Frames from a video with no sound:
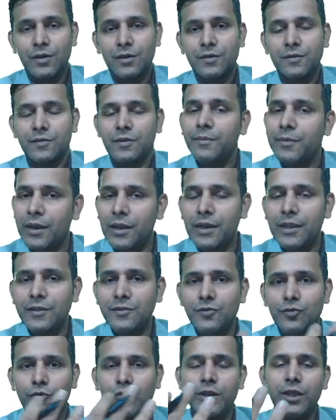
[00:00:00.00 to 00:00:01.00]
Similarly,
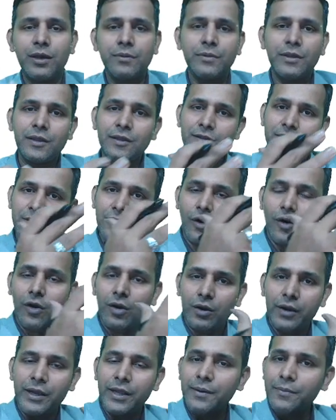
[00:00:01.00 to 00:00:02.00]
sodium is
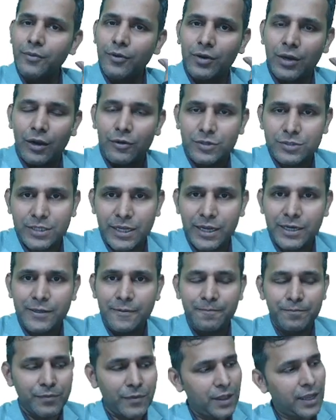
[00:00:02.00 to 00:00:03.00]
already more outside
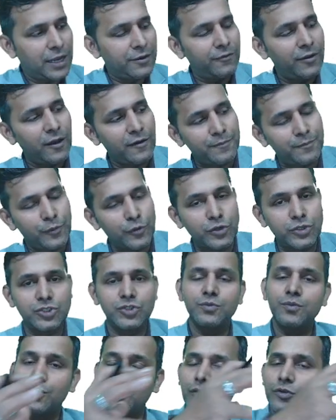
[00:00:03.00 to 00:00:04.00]
and we have pushed
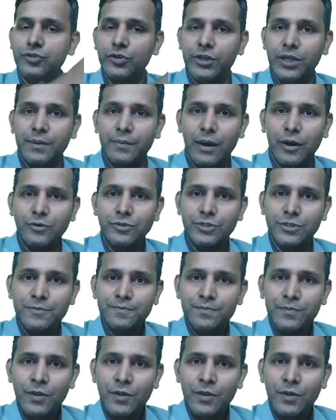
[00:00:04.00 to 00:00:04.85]
more sodium out.